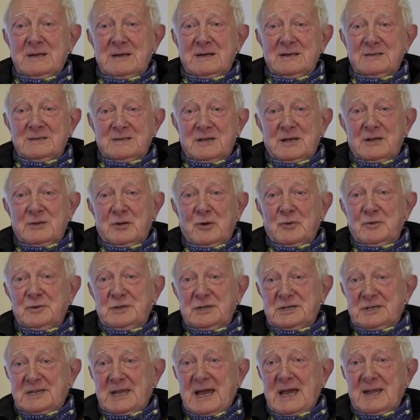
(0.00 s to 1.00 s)
and
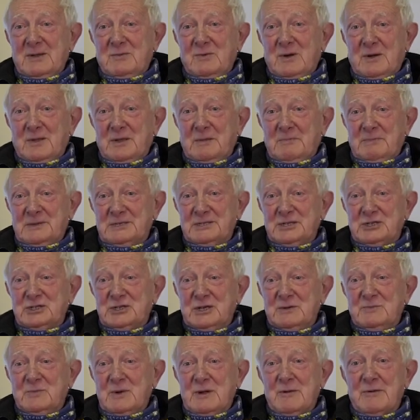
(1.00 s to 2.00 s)
understand what the
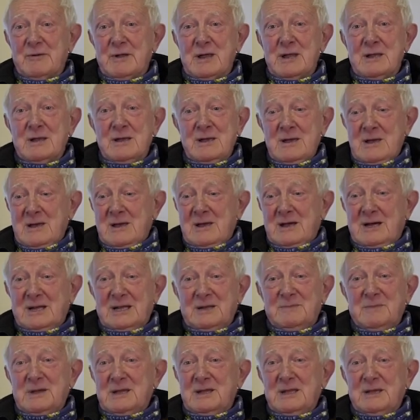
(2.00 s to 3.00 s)
position we were in. And
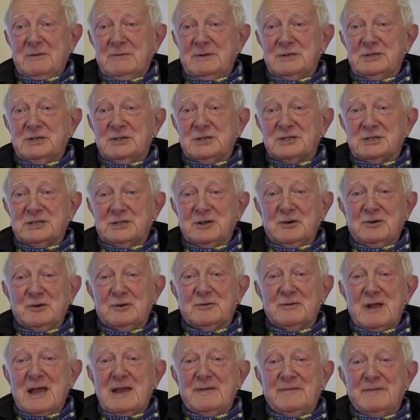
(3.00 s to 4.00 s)
I mean, they were just so
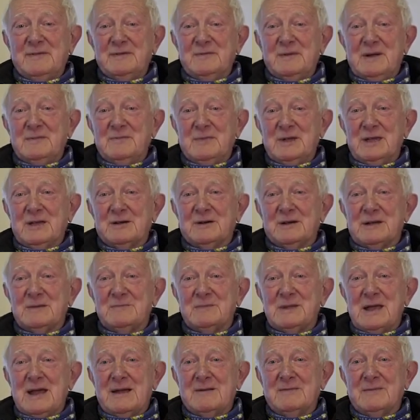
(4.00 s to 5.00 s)
grateful when we got
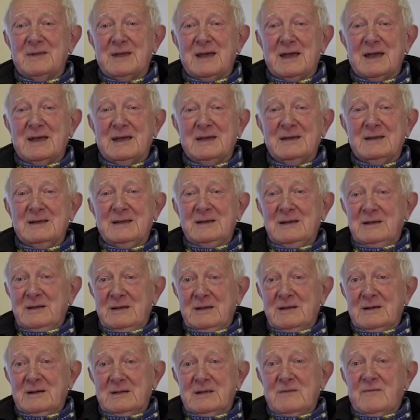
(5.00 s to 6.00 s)
him down there.
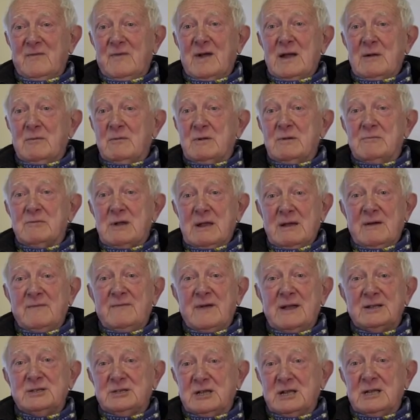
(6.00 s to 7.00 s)
And in fact,
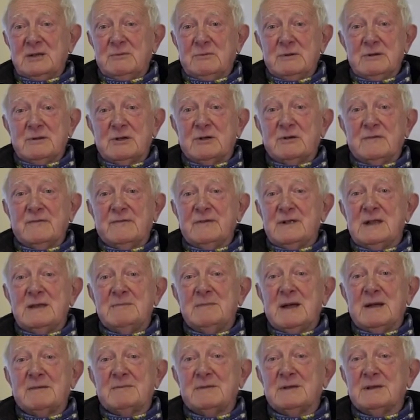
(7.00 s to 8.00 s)
eventually we recovered him
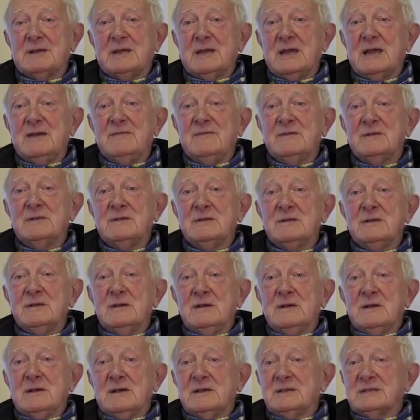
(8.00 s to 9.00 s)
out of the cave, and
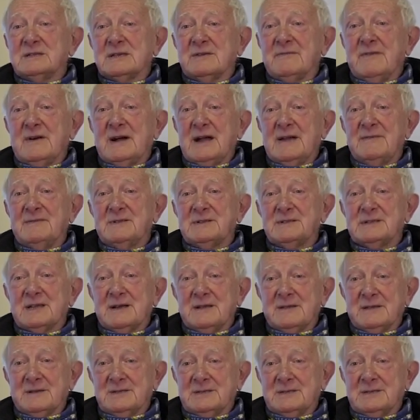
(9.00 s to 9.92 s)
he survived to tell the